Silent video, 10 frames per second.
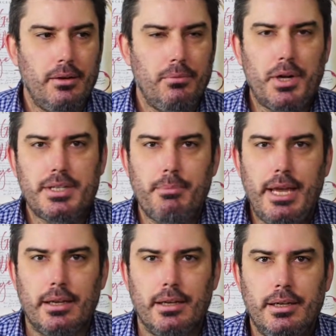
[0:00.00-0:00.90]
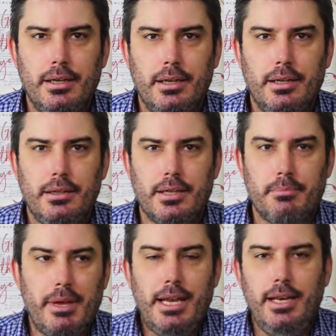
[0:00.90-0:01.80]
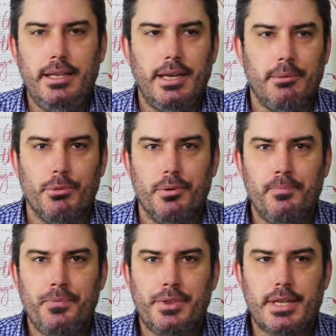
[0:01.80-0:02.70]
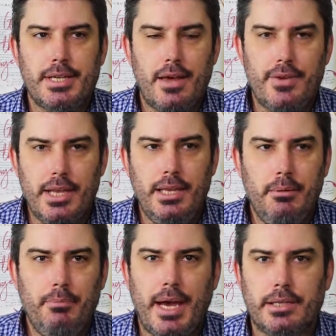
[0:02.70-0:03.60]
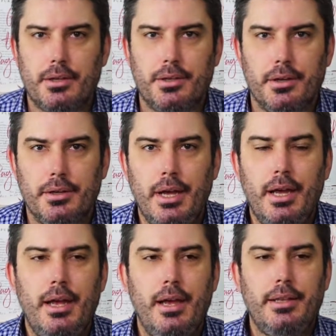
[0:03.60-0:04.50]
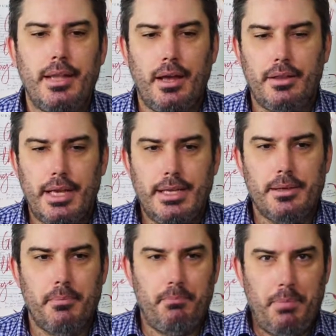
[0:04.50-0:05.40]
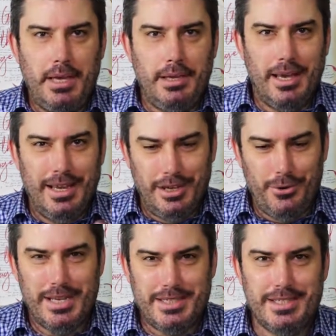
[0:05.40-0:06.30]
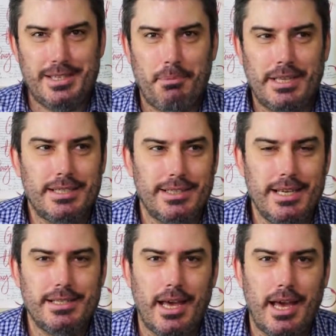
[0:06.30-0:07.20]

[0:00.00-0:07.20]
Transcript: what does it mean? Does it mean anything anymore? Does it have any impact on you? Now, these are big questions, but this is